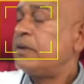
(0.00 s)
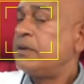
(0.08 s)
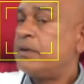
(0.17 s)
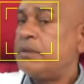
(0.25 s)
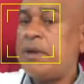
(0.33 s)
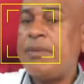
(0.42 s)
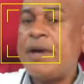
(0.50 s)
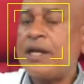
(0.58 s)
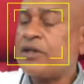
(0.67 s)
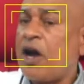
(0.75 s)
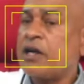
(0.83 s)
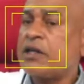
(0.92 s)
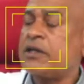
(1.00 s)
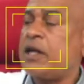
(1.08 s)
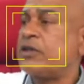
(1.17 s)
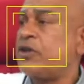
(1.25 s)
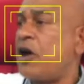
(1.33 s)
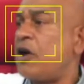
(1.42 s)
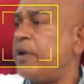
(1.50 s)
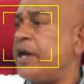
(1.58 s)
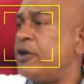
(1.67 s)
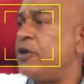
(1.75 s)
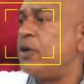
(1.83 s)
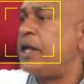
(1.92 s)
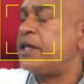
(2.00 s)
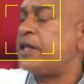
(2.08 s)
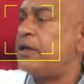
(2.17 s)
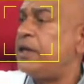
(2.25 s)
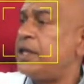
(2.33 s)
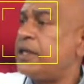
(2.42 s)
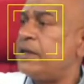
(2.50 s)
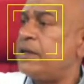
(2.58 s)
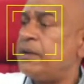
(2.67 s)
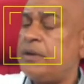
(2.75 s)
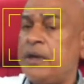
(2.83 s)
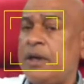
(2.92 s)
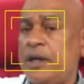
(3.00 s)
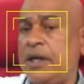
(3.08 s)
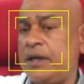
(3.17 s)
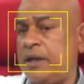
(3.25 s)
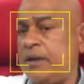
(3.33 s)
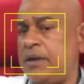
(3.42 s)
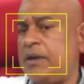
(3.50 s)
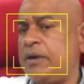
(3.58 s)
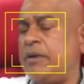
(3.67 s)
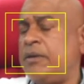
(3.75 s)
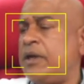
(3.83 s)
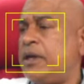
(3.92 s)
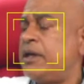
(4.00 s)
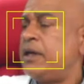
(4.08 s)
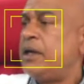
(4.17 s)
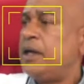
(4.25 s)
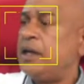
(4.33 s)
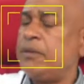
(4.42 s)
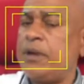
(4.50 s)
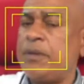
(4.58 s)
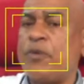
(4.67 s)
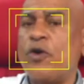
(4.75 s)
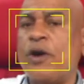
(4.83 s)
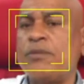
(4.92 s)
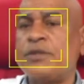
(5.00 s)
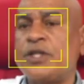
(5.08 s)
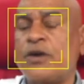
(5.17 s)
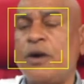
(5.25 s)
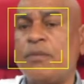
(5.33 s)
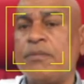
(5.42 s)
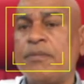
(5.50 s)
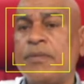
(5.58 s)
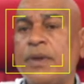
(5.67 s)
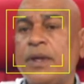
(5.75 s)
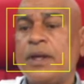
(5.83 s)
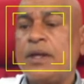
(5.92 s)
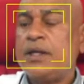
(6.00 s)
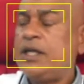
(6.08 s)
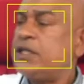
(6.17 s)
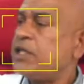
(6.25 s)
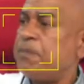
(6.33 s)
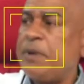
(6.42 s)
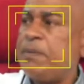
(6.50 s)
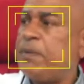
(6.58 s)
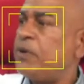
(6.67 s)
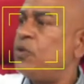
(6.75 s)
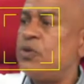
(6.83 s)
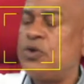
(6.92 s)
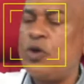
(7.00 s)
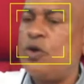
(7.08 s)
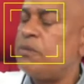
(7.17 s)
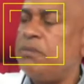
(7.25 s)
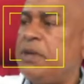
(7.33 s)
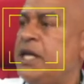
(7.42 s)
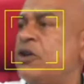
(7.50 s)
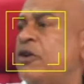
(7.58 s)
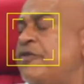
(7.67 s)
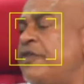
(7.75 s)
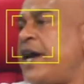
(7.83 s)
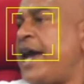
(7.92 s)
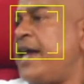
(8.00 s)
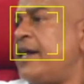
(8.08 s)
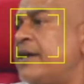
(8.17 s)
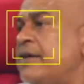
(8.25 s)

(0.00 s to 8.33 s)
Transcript: Maybe I'll talk what I know later in the programs to come. These are people who don't mean good for Guyana.